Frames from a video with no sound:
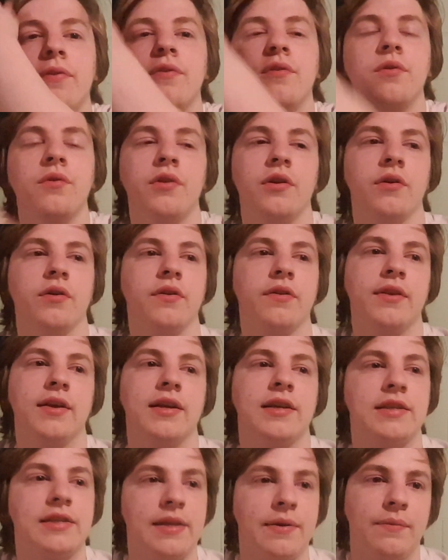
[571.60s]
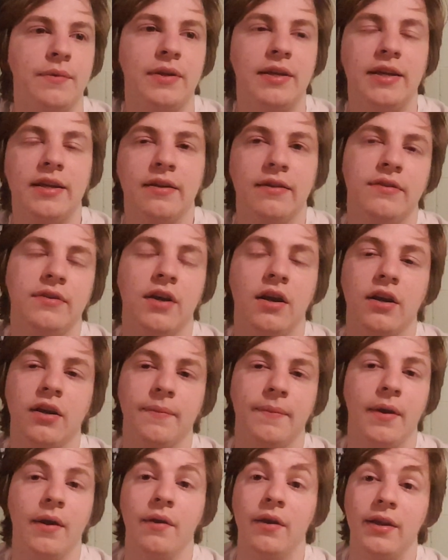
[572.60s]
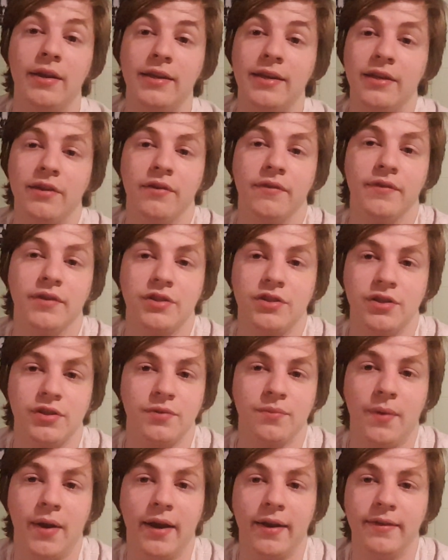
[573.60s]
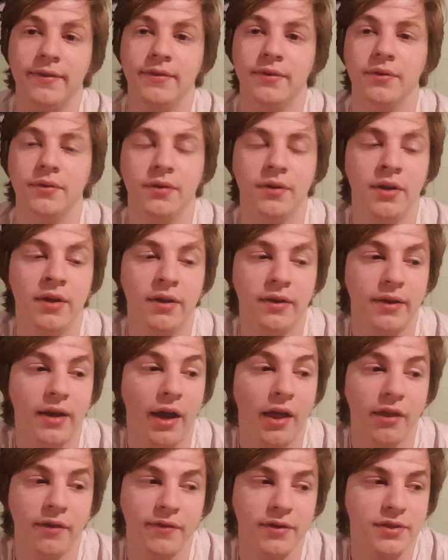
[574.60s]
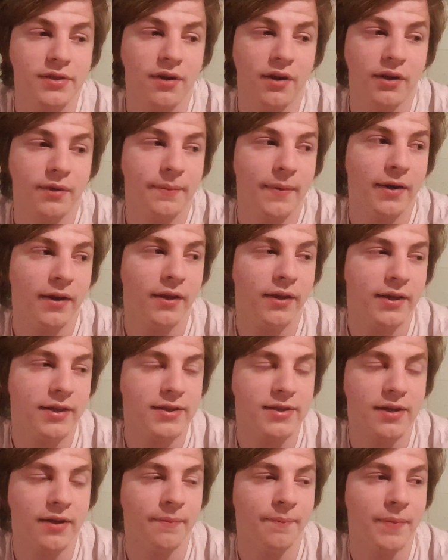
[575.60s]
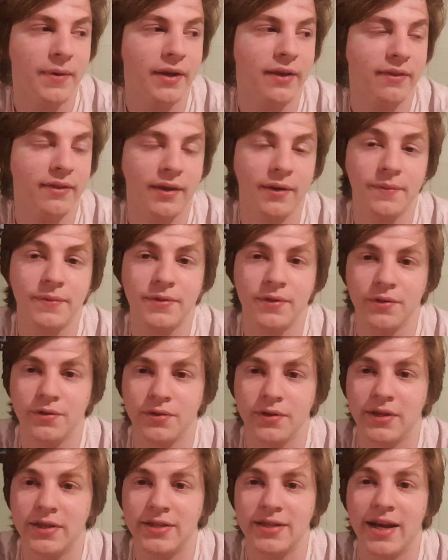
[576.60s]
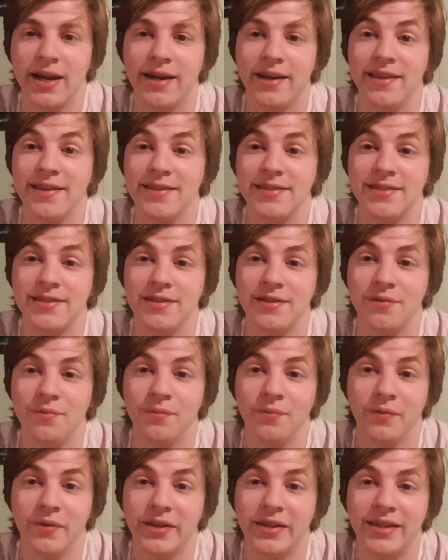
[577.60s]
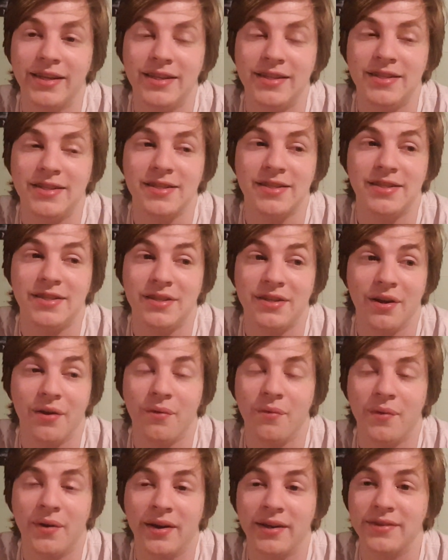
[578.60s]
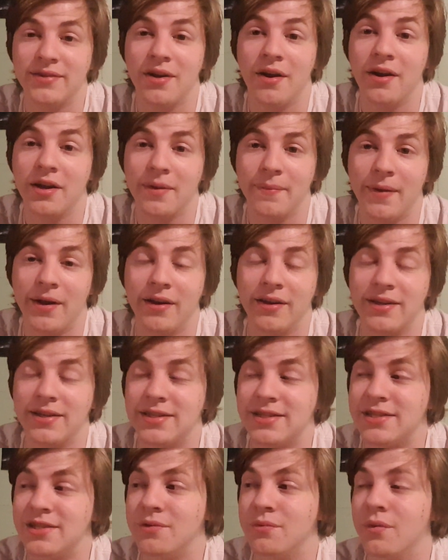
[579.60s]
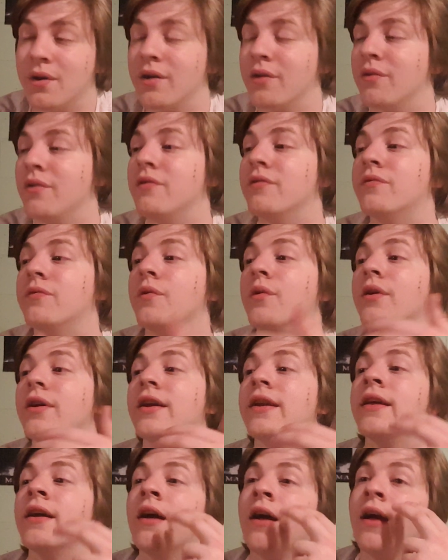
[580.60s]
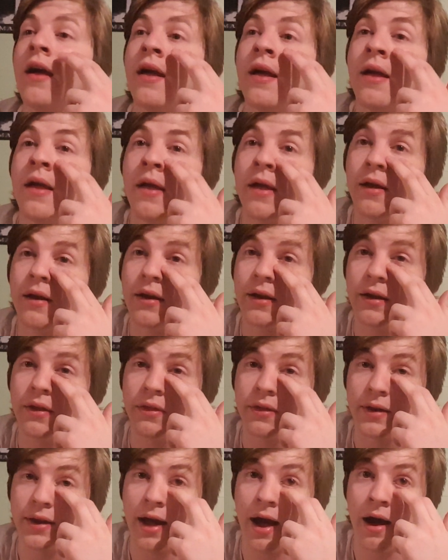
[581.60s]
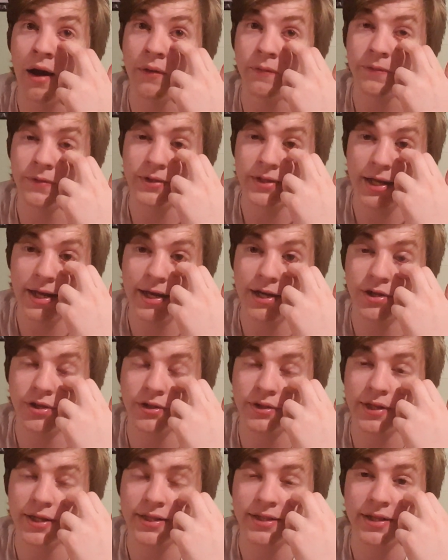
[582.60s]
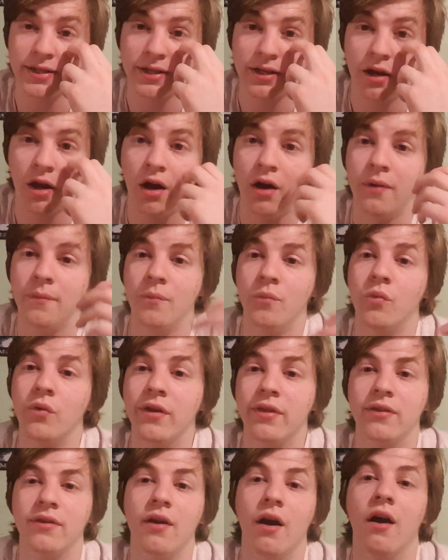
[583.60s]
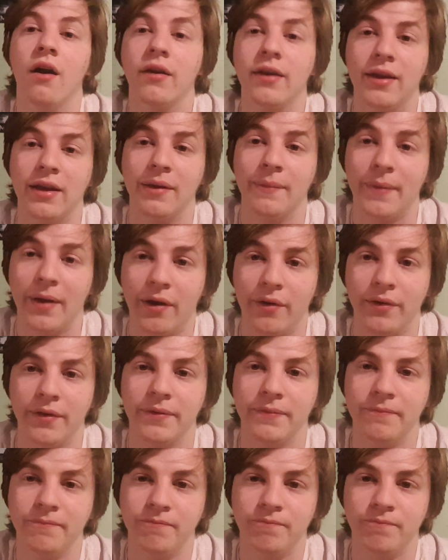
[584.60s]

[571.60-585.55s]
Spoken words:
knew there were things that we needed to talk about, and neither of us just wanted to. Neither of us talked about it. It's a big thing with social anxiety, is you really just don't want to talk about it because you want to avoid the confrontation that's going to come with talking about it.